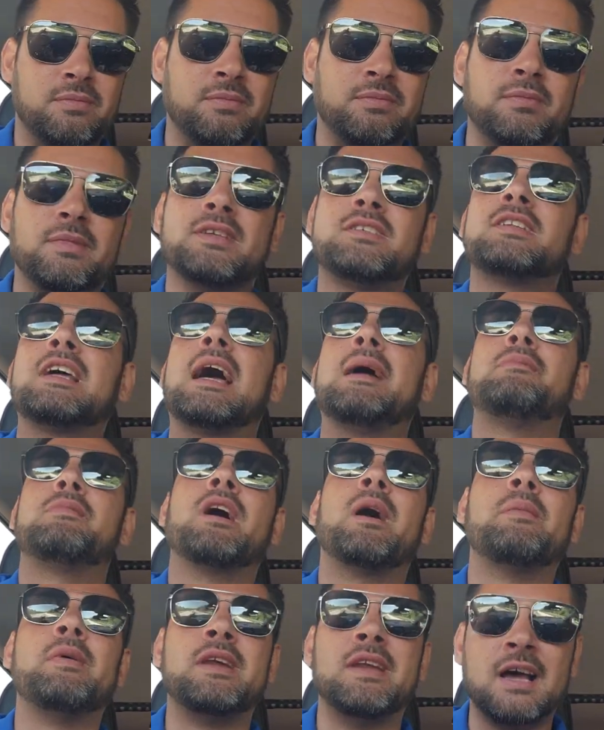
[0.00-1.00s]
This time
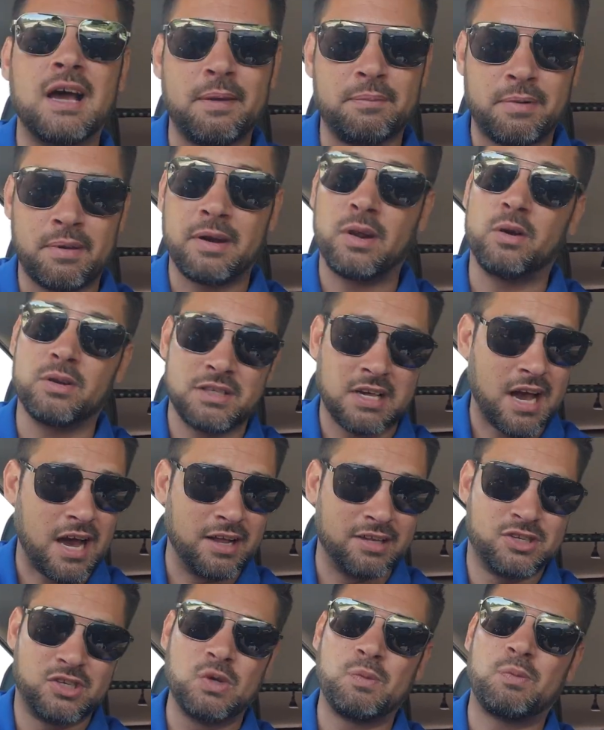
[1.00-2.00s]
coming up. I know
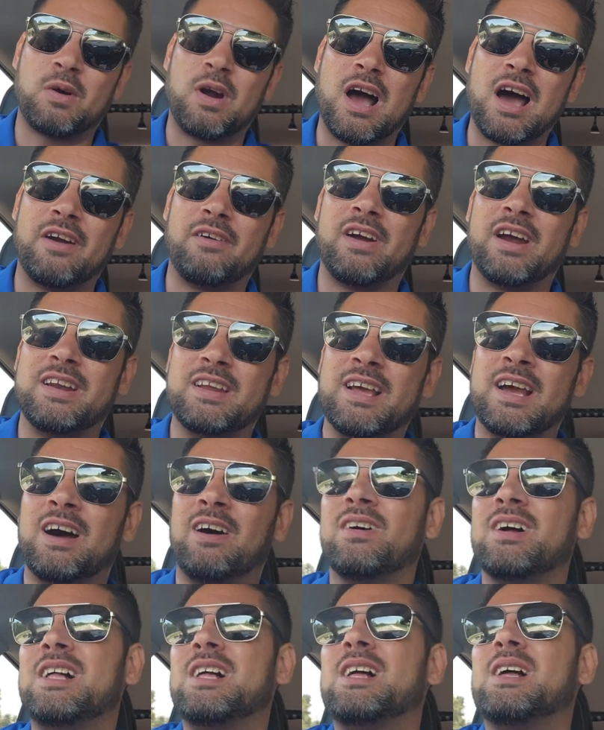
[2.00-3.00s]
it's super hot right now,
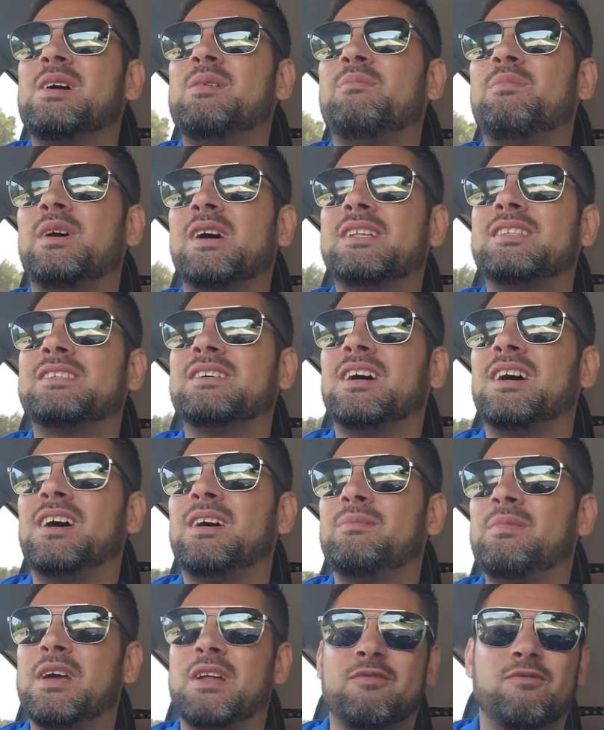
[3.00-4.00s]
but,
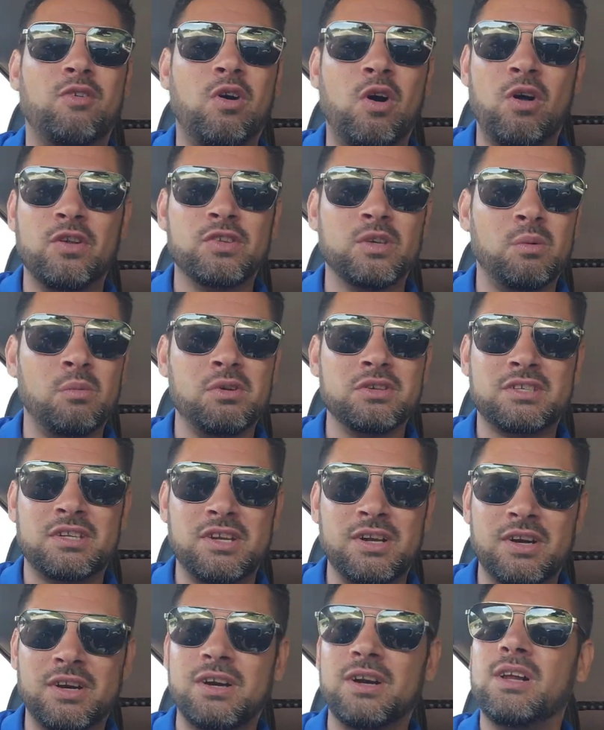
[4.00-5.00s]
man, fall's almost
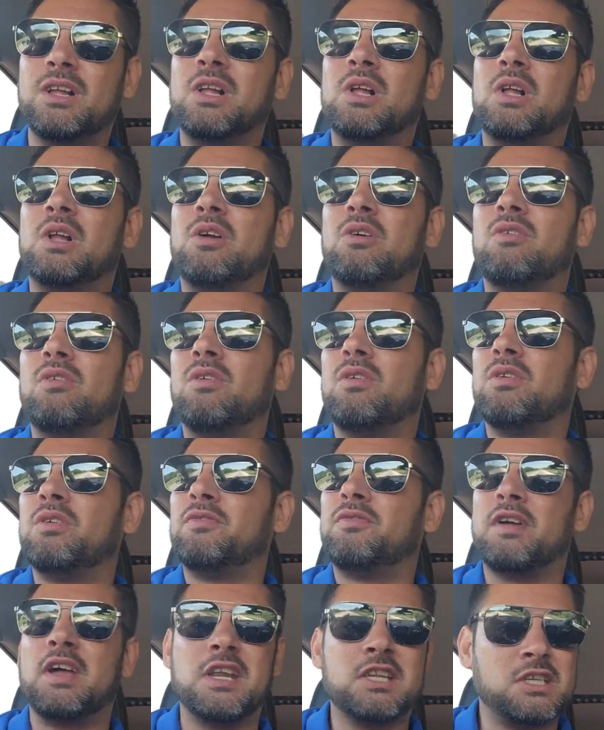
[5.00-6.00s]
here.
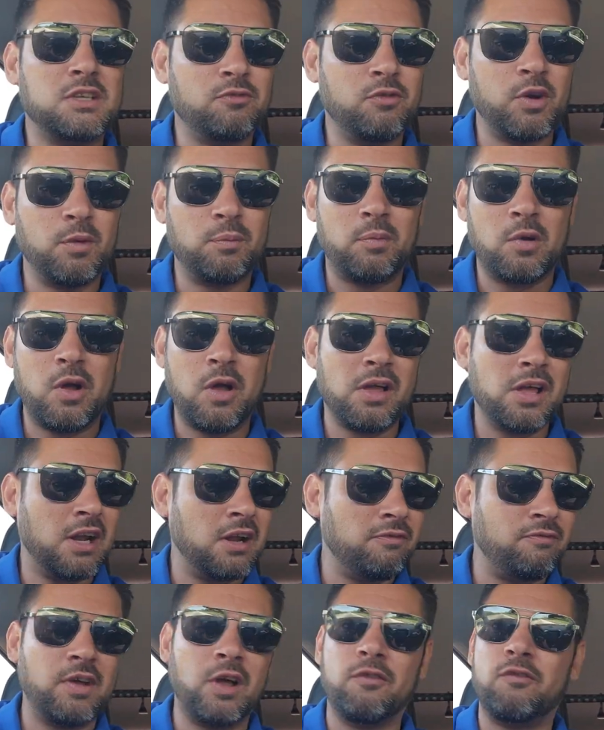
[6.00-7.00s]
Fantasy football,
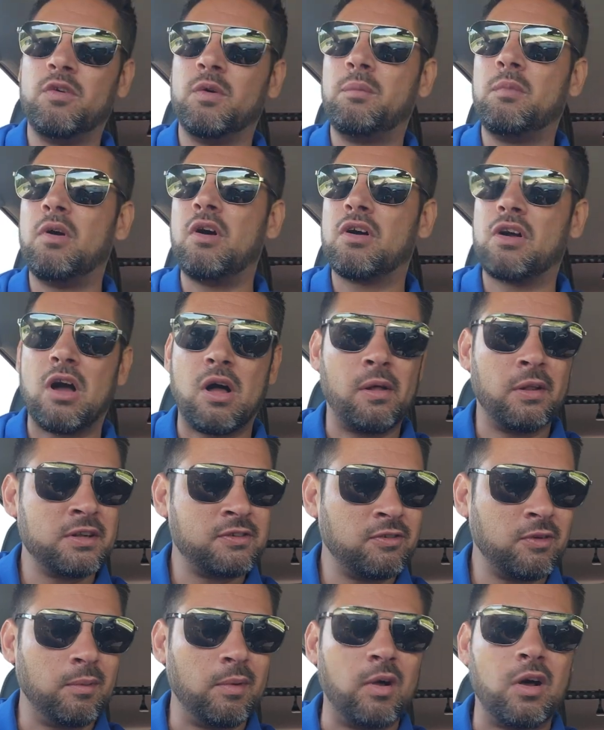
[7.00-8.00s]
NFL football,
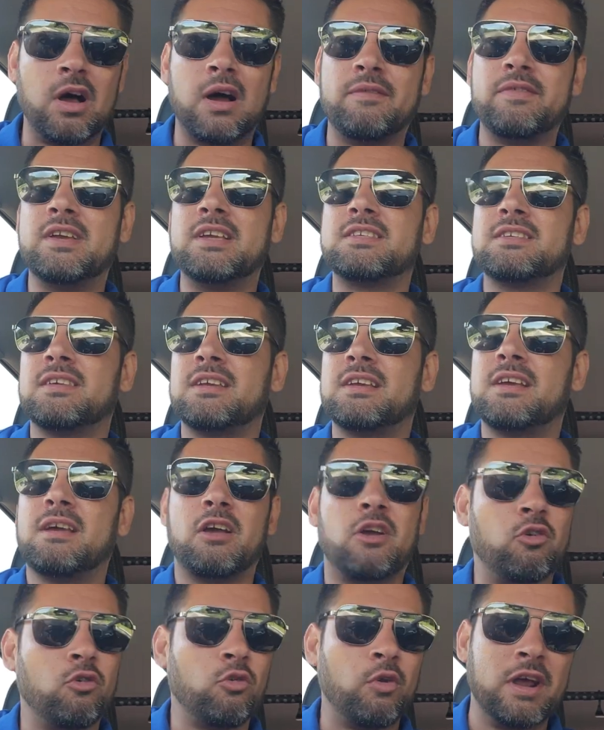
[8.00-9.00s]
college football, obviously.
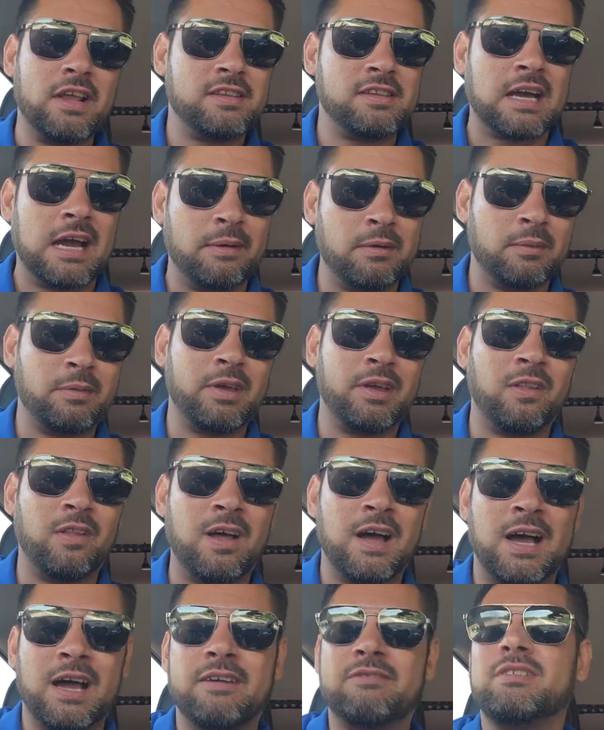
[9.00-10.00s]
Great time to be
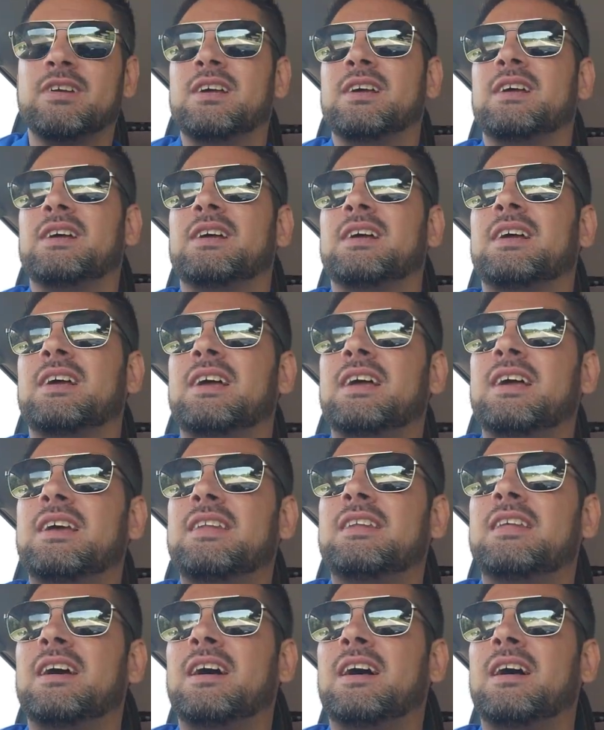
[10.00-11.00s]
alive.
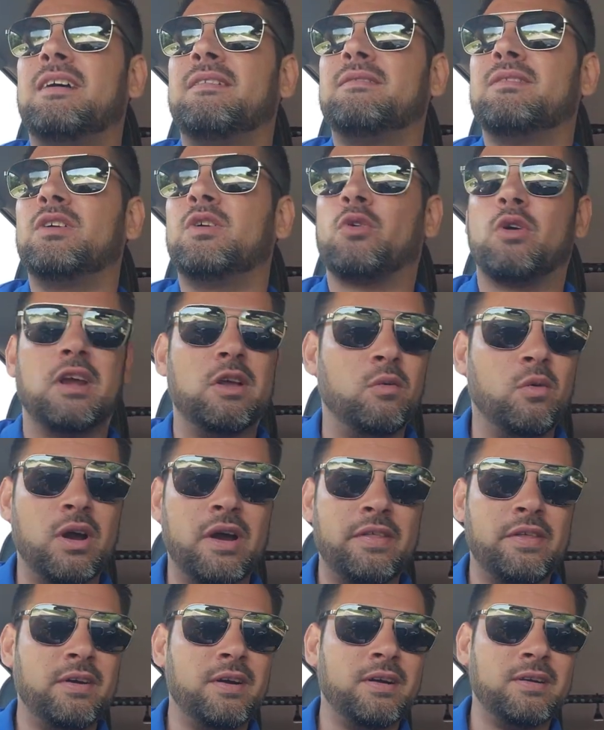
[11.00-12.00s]
And great
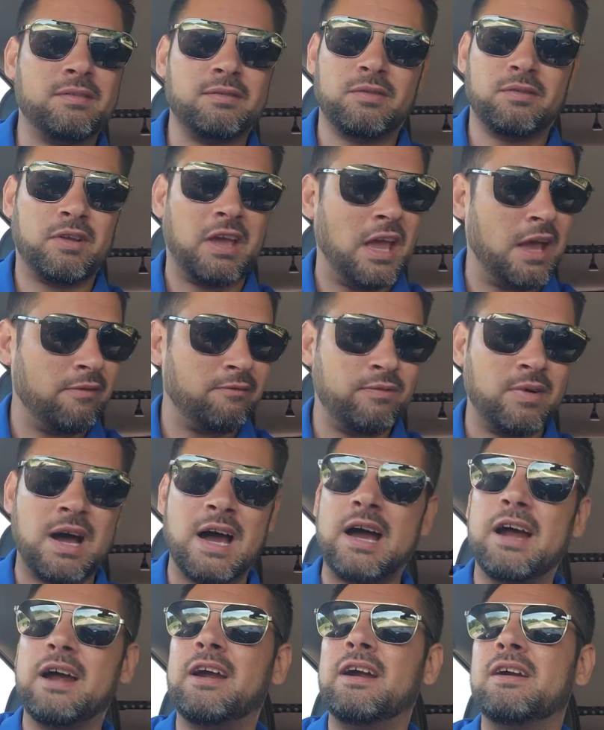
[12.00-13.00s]
weather and
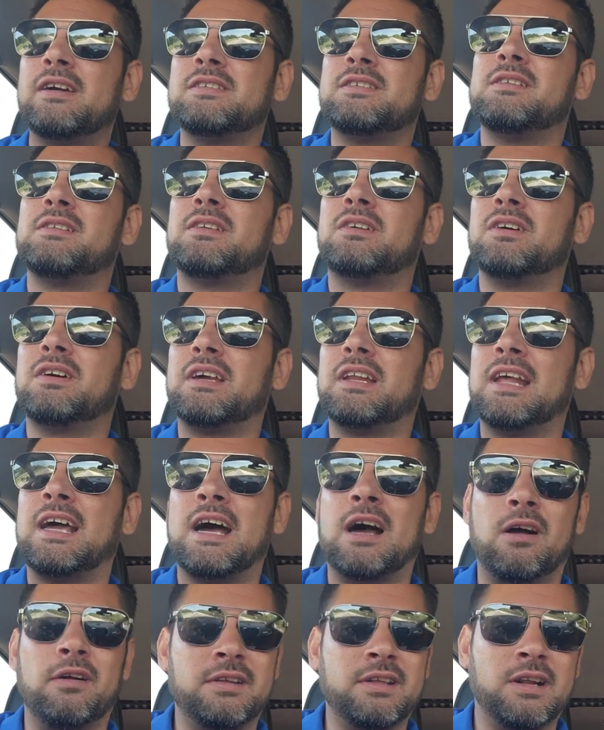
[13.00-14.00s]
campfires and cooking
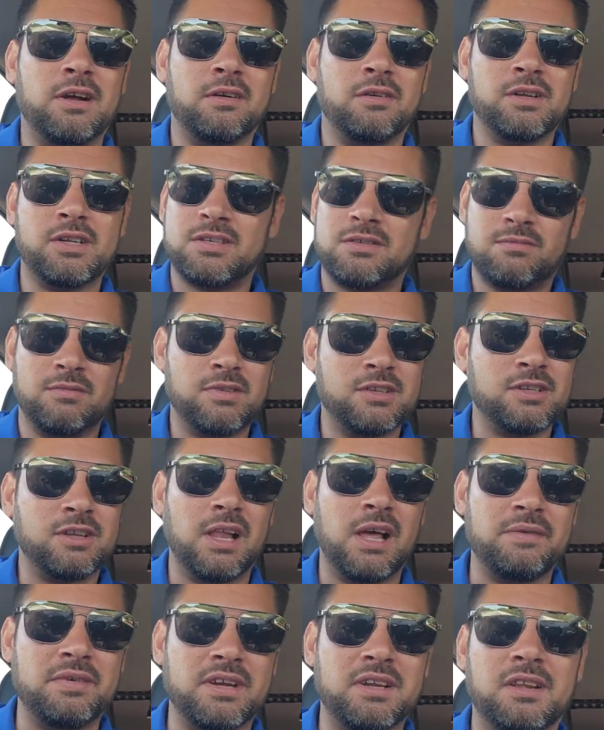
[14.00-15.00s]
out. Just
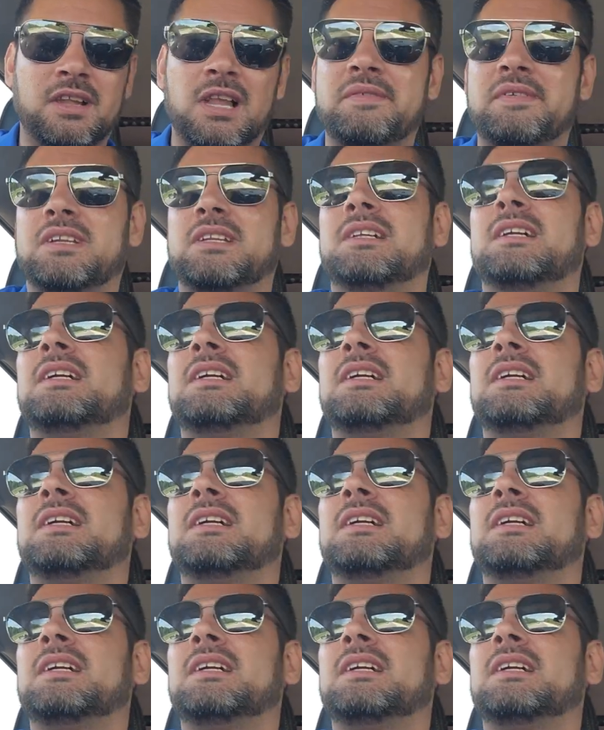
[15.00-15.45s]
love it.